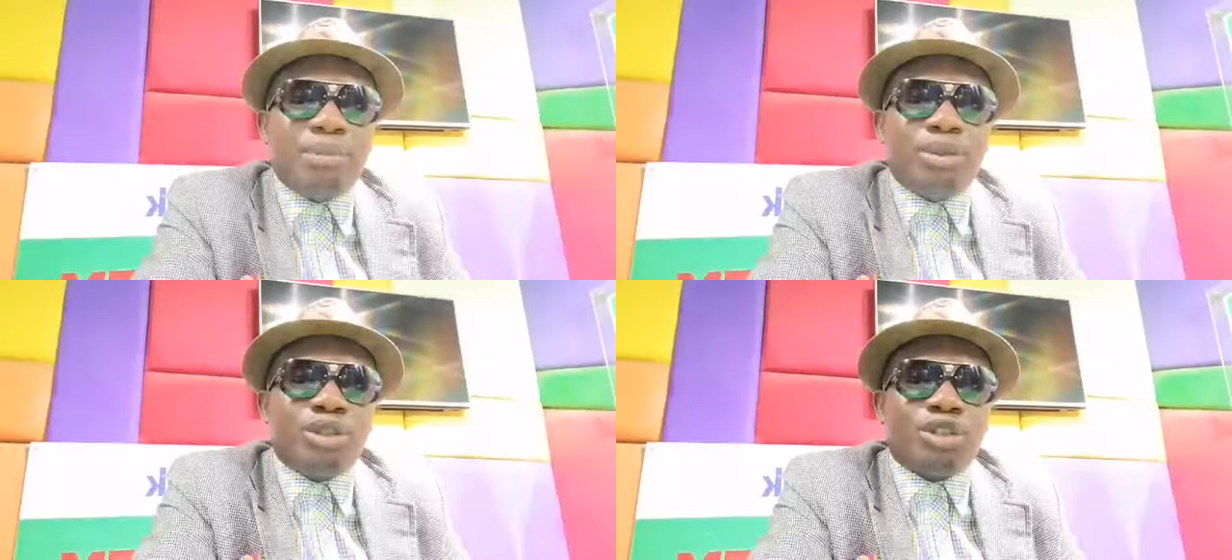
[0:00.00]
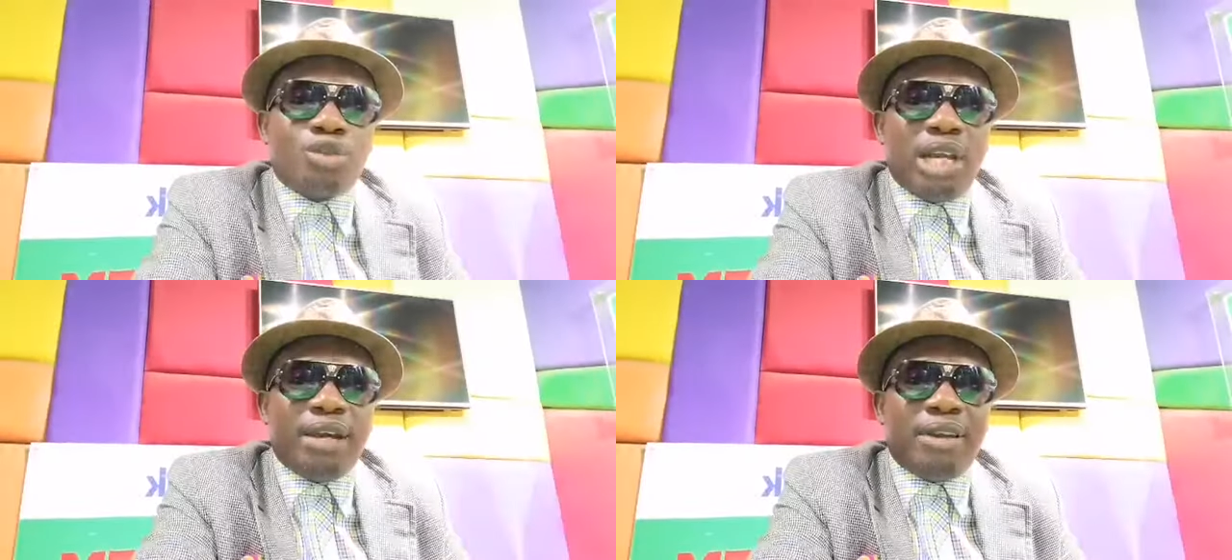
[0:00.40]
to
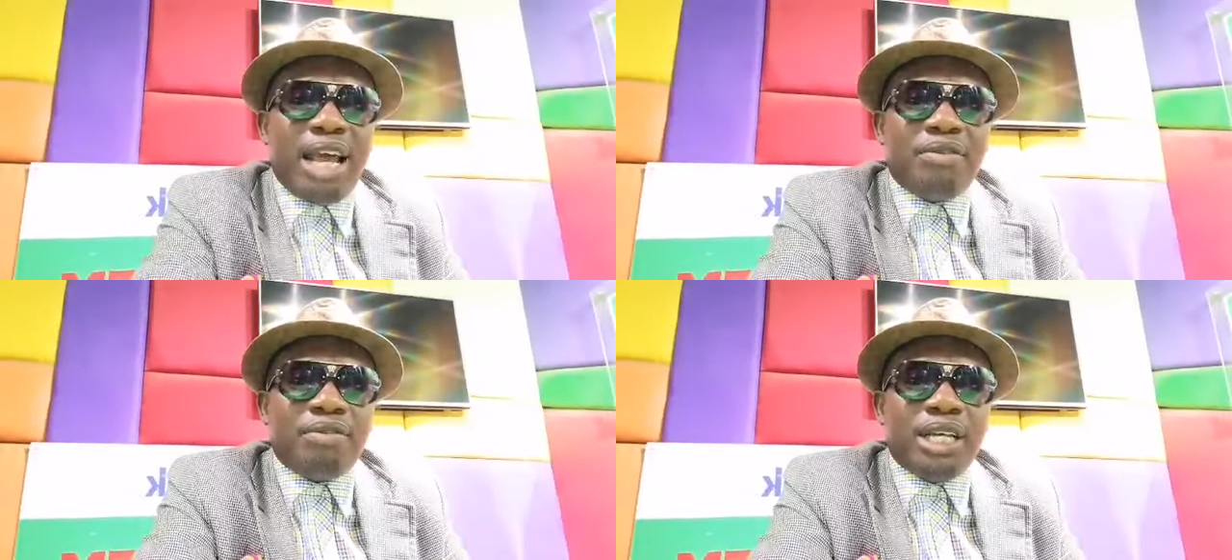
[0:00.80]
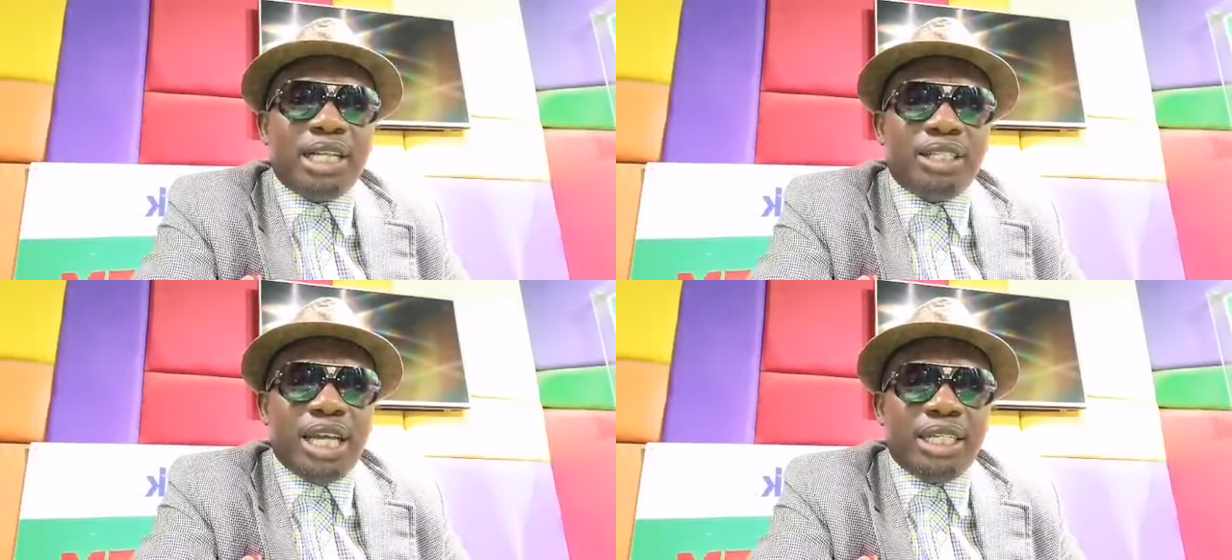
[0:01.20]
destroy the life of their
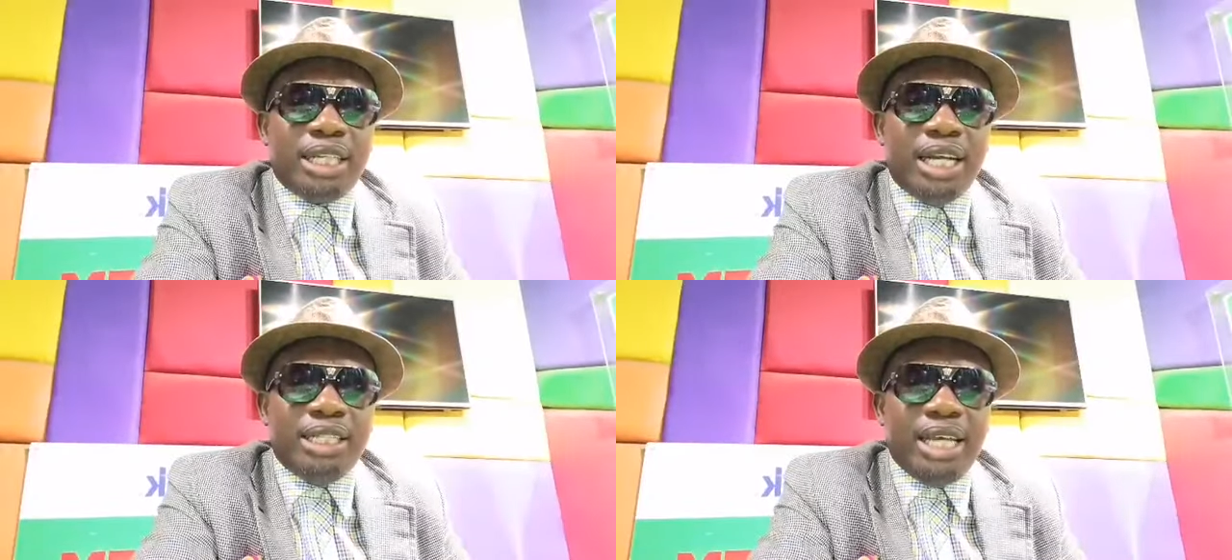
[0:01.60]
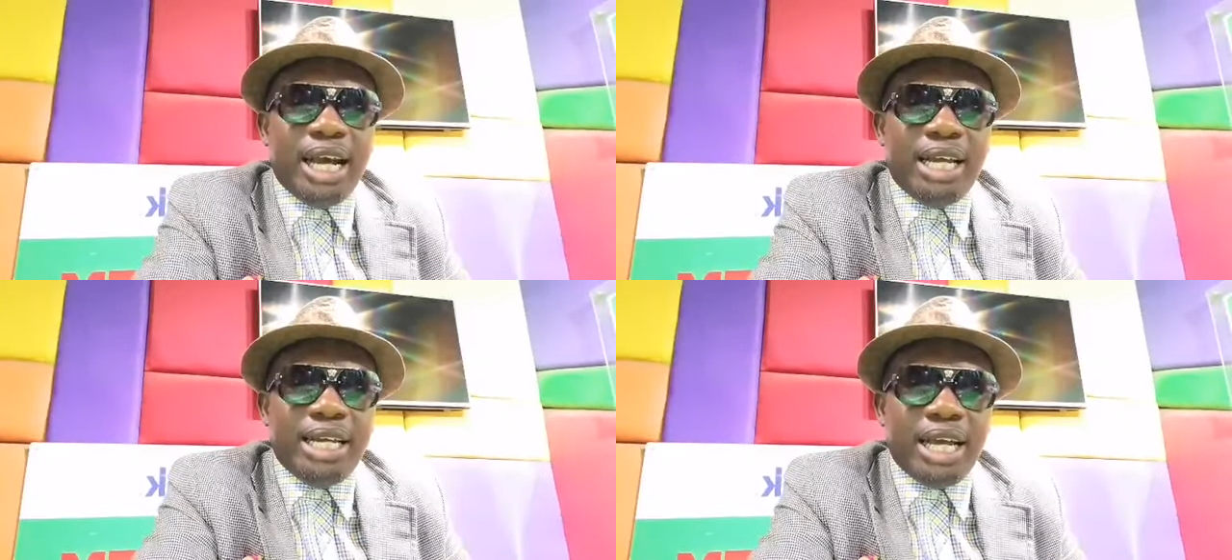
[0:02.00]

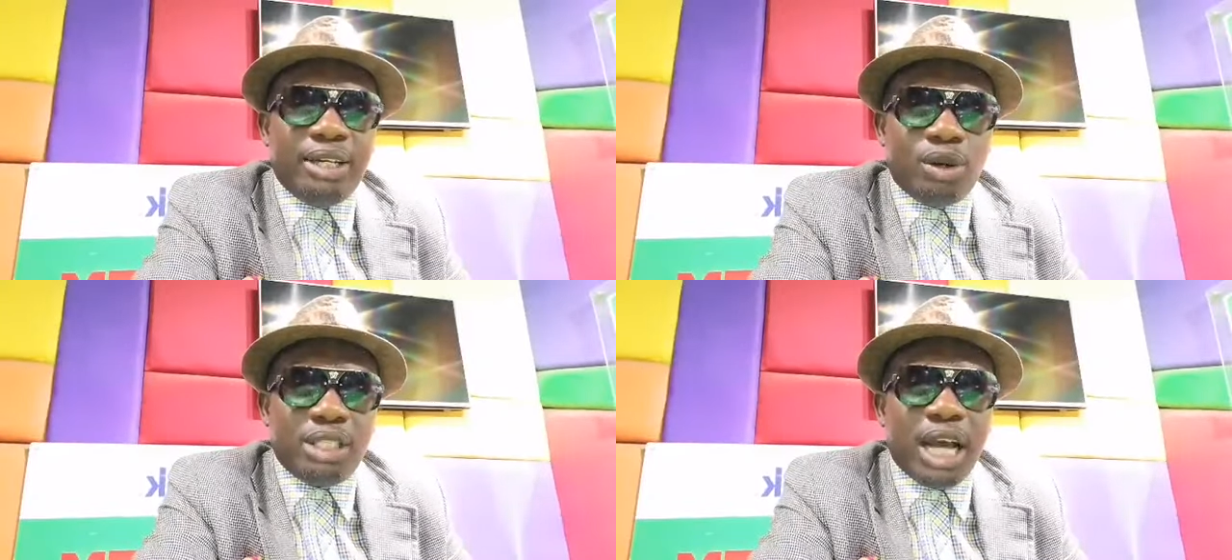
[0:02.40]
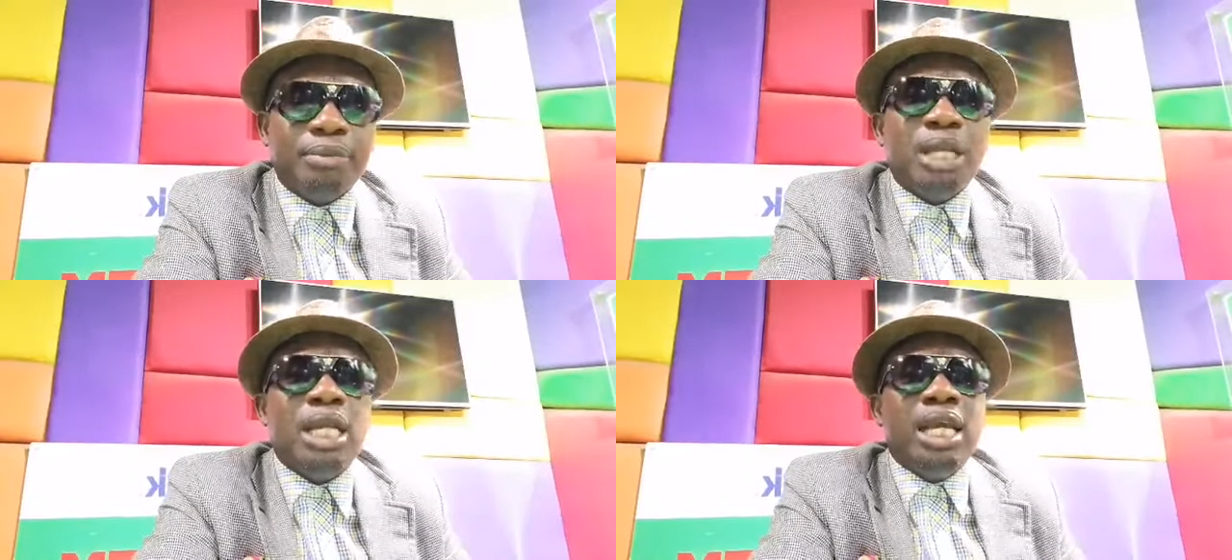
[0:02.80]
daughter.
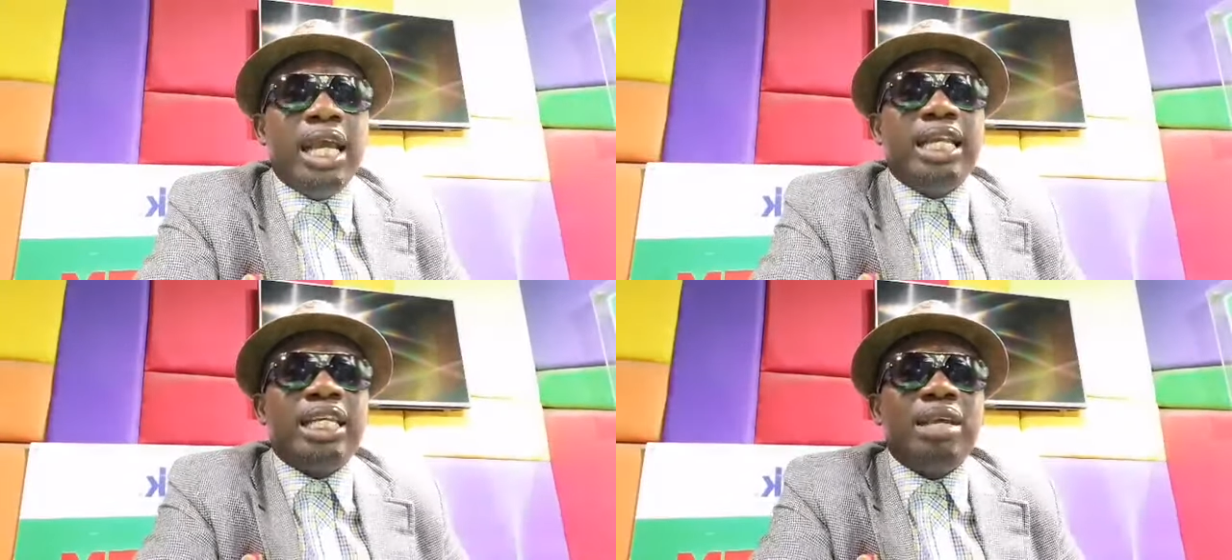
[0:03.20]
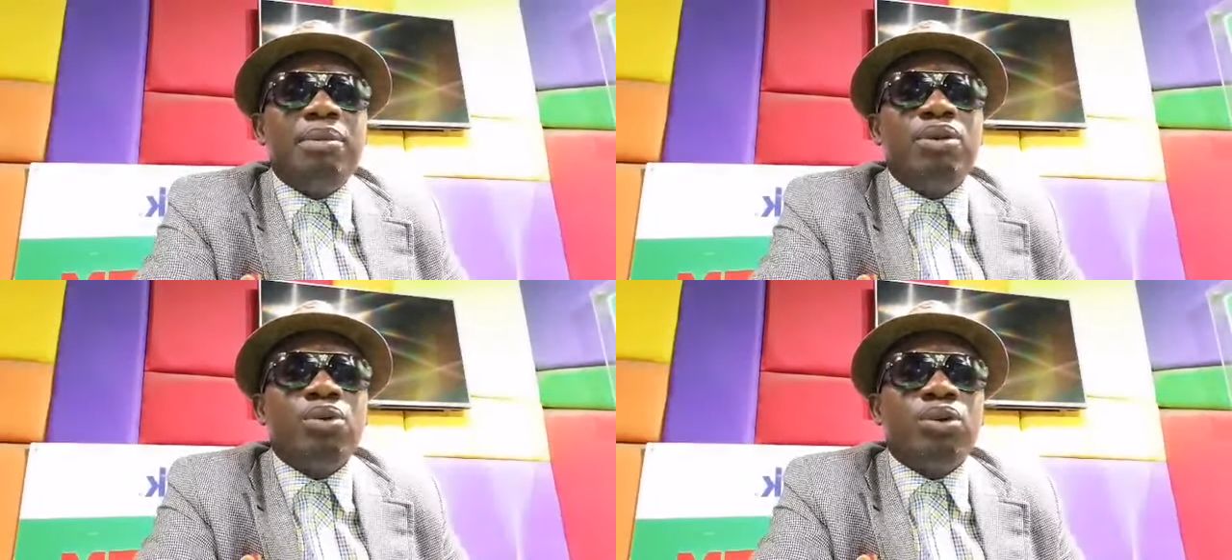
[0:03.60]
And they give
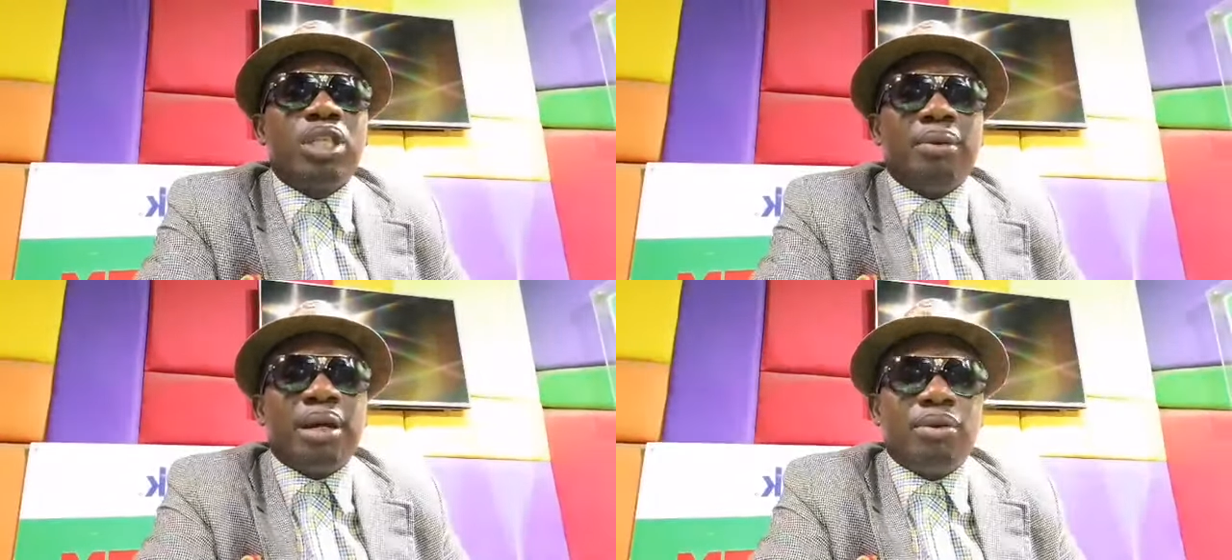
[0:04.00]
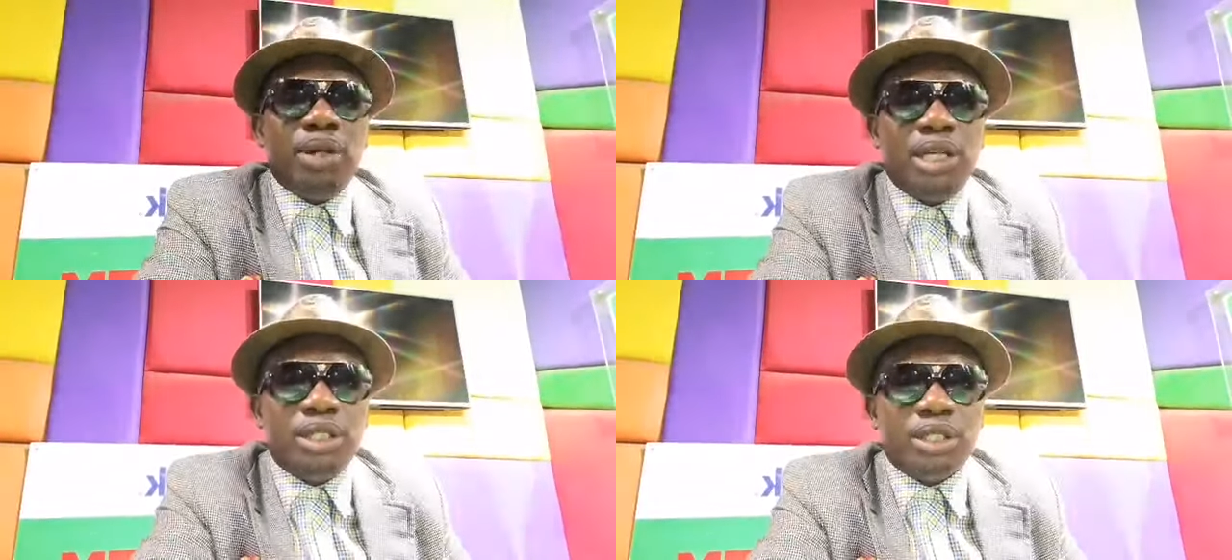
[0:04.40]
me rules and
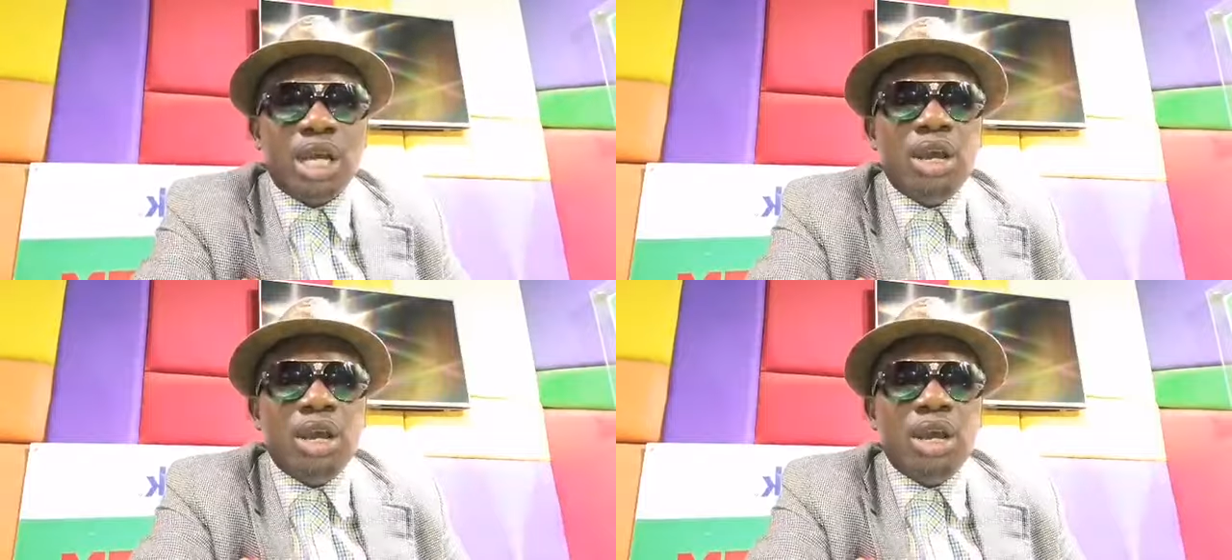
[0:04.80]
regulations.